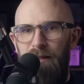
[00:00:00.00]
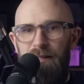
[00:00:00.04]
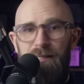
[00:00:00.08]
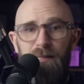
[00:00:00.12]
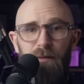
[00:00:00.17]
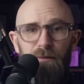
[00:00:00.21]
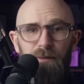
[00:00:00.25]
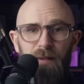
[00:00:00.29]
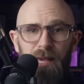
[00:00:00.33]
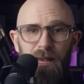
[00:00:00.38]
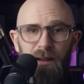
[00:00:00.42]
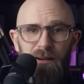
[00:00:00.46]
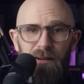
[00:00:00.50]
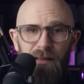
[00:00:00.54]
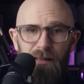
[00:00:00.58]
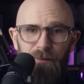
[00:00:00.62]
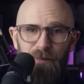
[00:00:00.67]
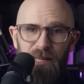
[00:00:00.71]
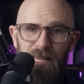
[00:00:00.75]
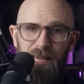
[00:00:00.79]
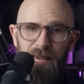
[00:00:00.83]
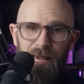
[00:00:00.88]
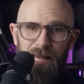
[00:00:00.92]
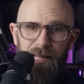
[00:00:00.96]
this
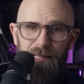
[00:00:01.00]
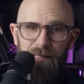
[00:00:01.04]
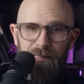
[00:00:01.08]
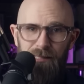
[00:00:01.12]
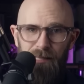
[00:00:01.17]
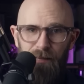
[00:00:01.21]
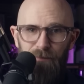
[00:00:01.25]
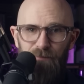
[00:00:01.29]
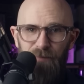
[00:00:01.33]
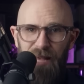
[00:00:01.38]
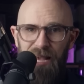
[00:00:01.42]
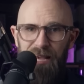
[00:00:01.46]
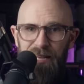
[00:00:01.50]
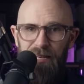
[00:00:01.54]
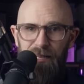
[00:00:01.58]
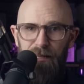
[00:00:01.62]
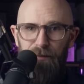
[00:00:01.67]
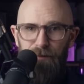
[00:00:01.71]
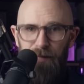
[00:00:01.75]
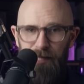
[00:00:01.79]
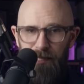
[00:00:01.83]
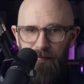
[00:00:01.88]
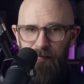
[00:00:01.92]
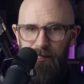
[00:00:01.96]
invariably ends up
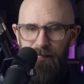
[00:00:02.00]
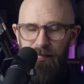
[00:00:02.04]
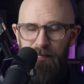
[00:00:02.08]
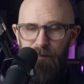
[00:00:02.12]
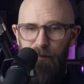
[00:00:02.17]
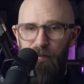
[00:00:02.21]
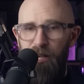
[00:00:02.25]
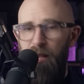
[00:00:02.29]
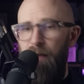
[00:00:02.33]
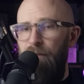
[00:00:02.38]
badly for the customer,